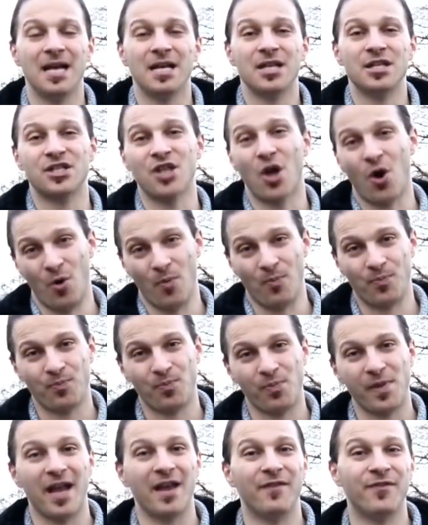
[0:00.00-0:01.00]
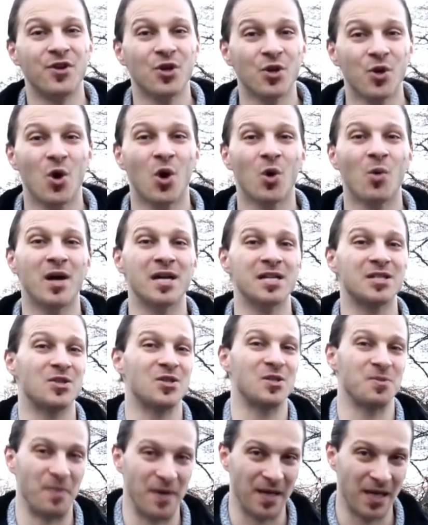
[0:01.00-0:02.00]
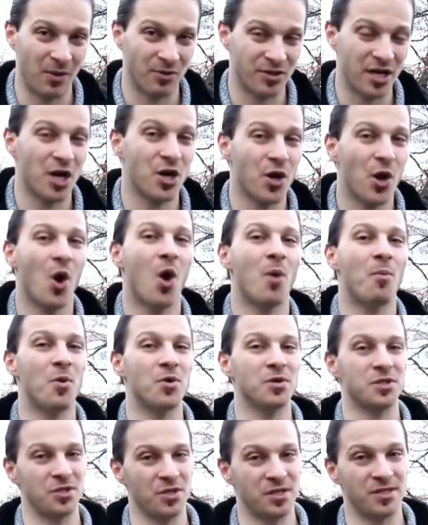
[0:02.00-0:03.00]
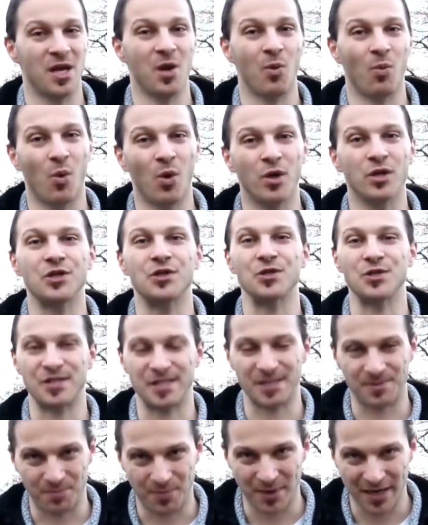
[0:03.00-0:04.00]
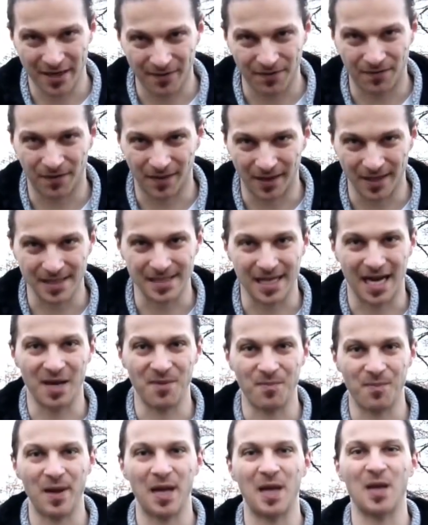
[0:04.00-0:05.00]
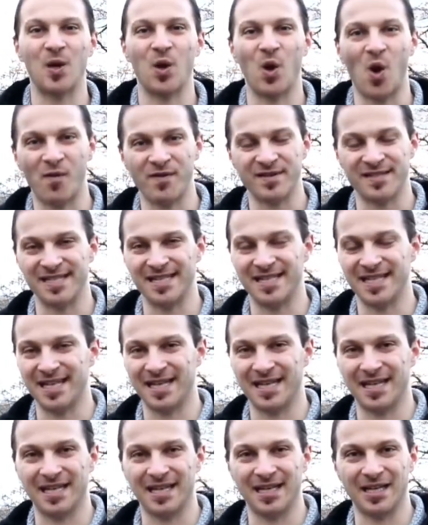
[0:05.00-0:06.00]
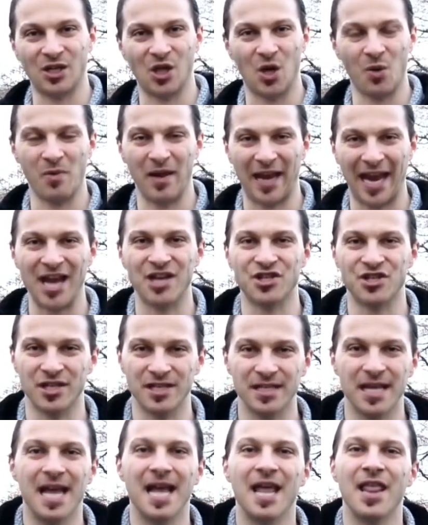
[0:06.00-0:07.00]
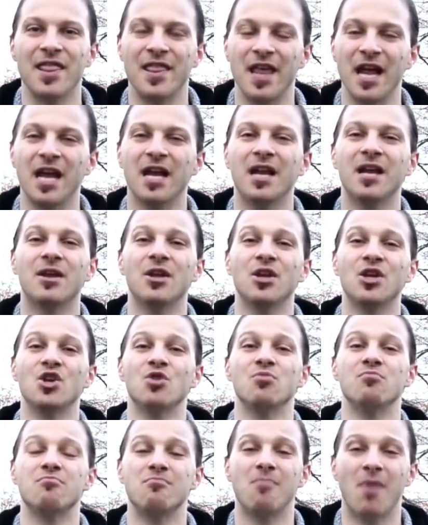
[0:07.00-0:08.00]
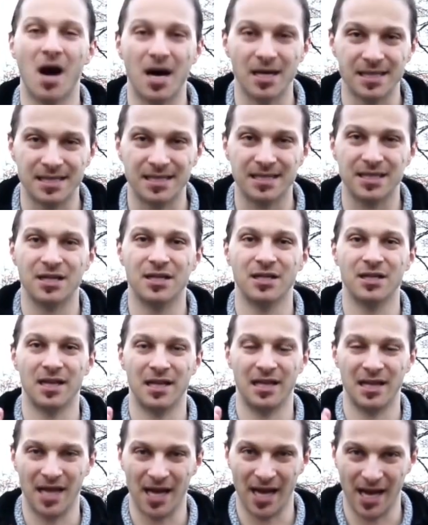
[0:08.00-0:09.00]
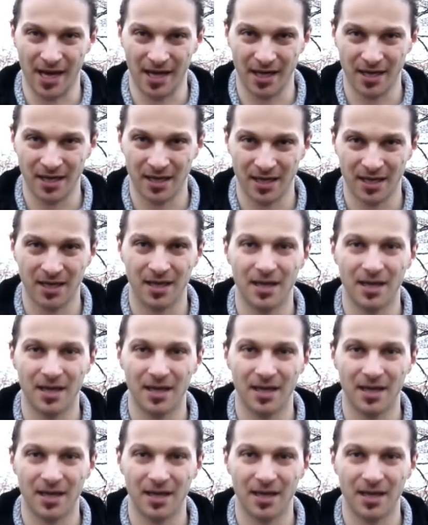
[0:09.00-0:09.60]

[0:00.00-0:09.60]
so if your goal was to speak, which I know most students, they want to speak first and build confidence in communication, then you must learn